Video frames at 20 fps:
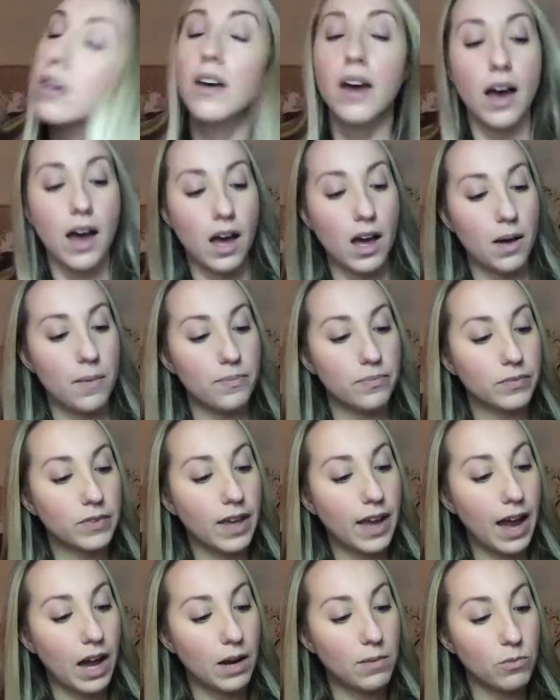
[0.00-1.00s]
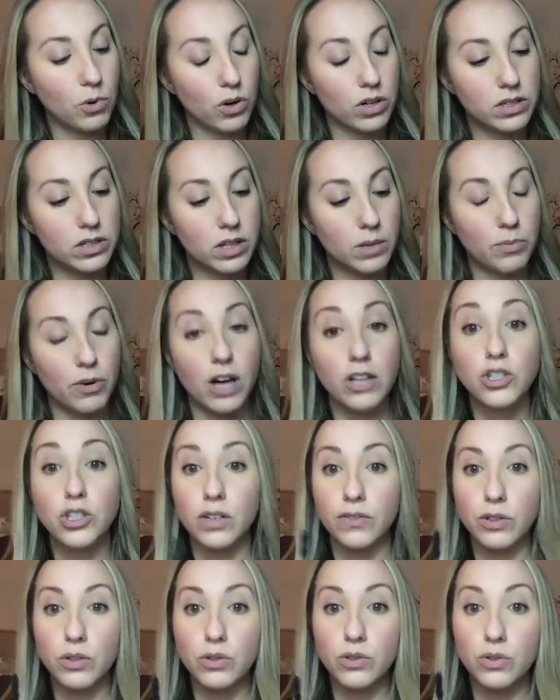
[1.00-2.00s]
add more to the brush, and
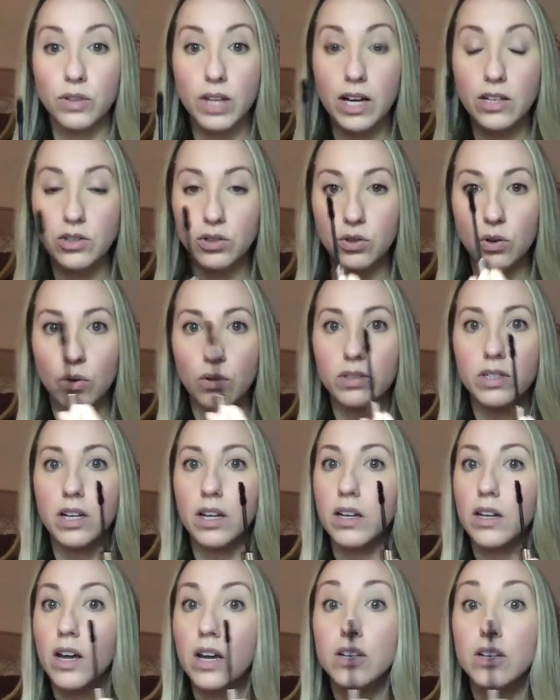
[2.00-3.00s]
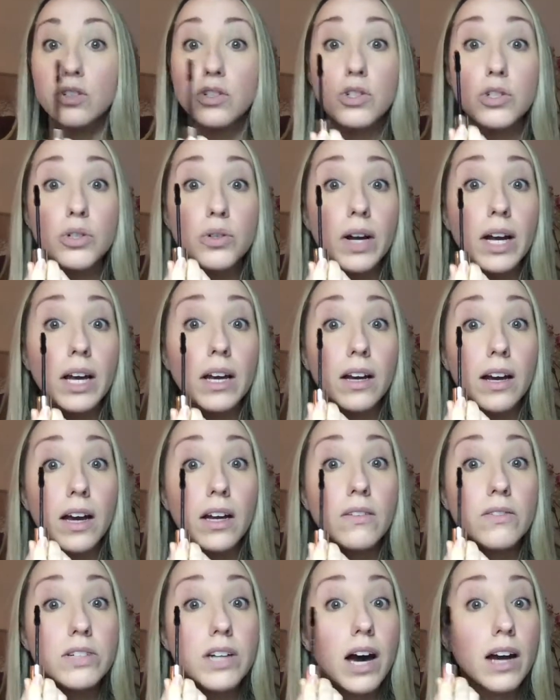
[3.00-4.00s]
if you do that, just hold it straight and kind
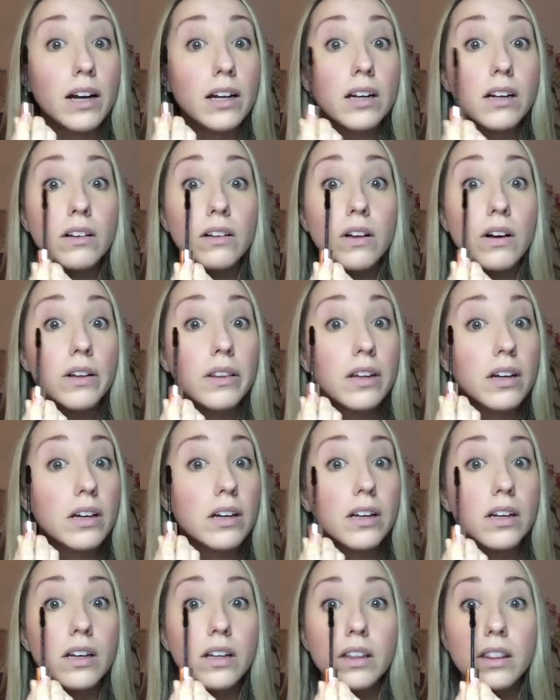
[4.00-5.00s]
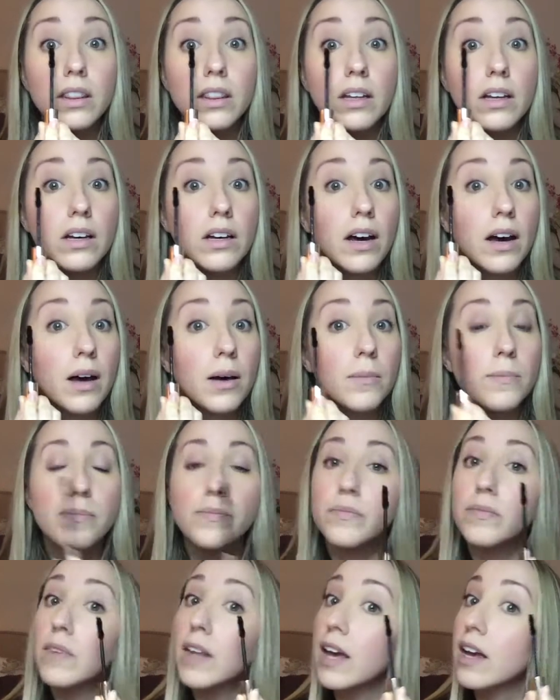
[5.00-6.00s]
of dot it along the
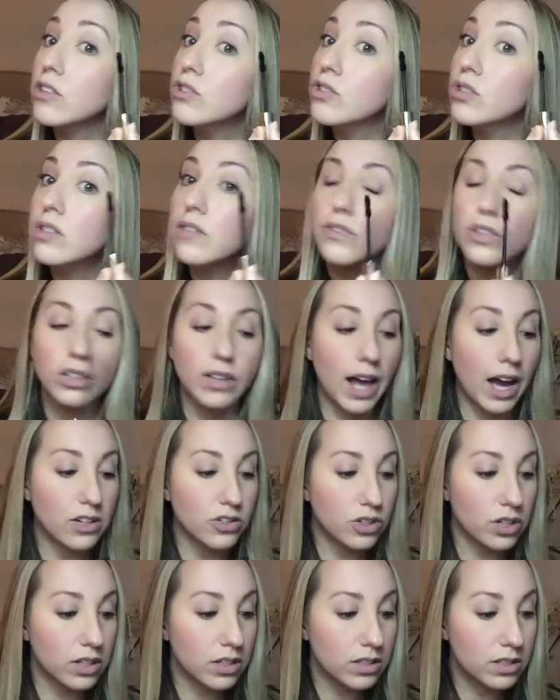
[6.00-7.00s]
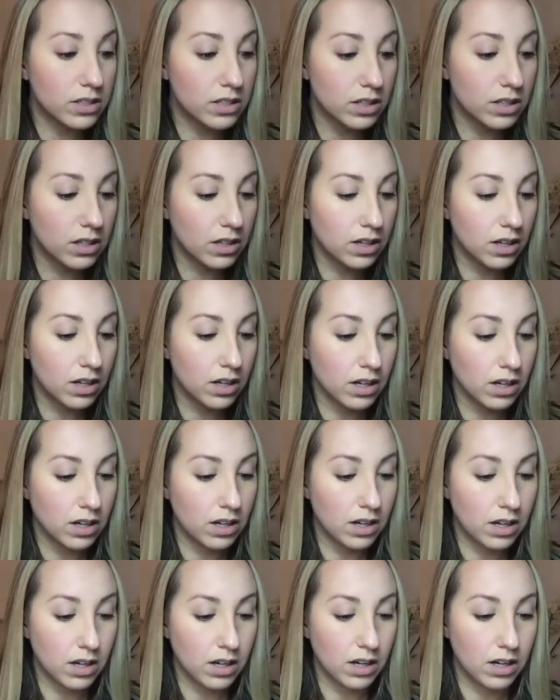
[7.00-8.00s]
edges of your lashes
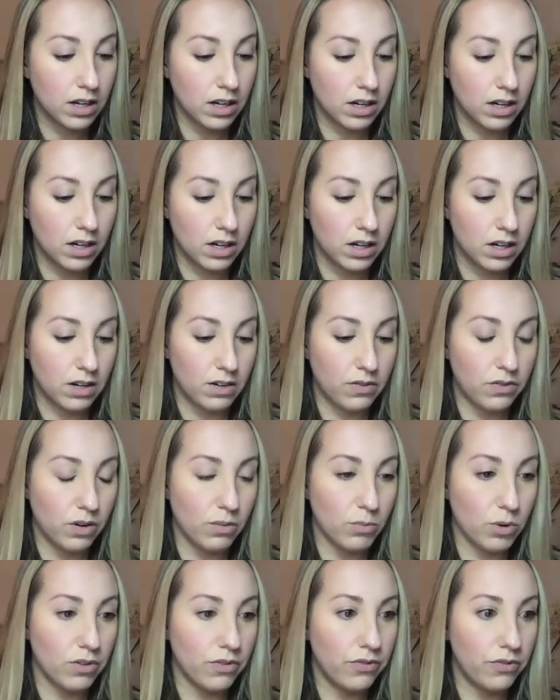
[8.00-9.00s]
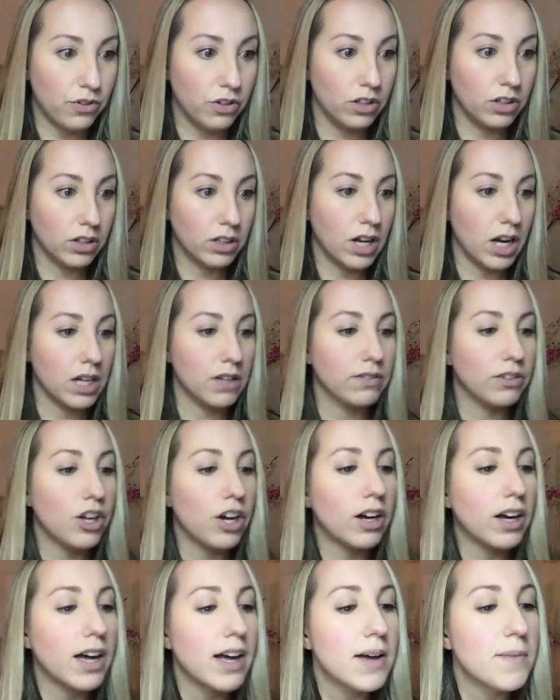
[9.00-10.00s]
for a more full kind of
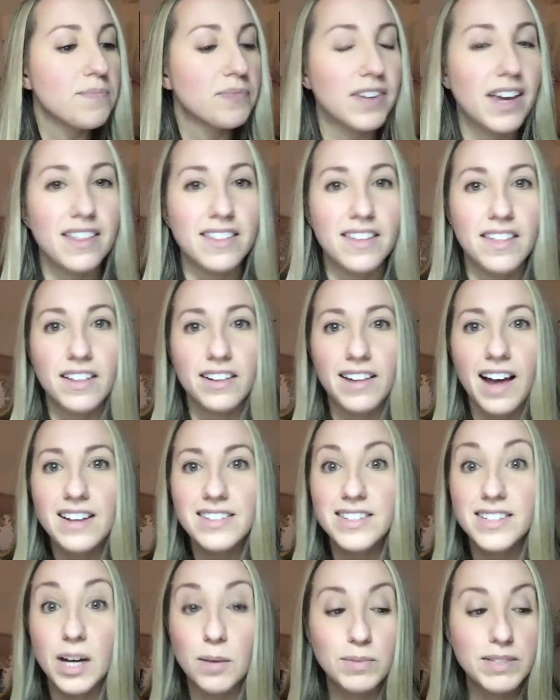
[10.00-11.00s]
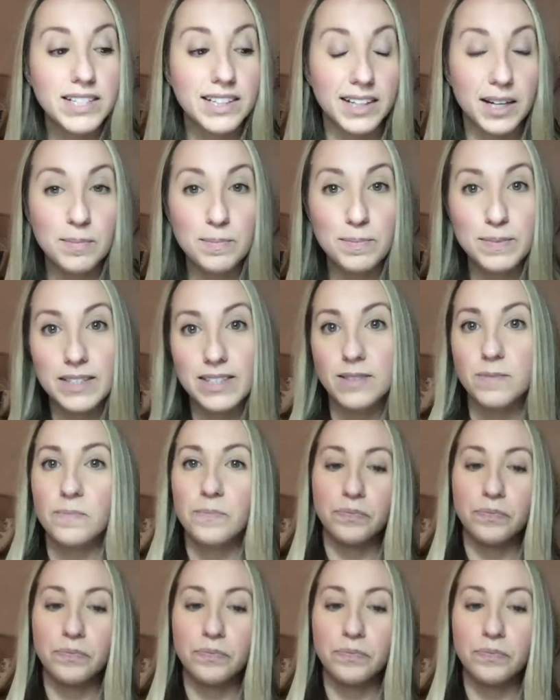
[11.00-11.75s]
look. And then the last step is lips.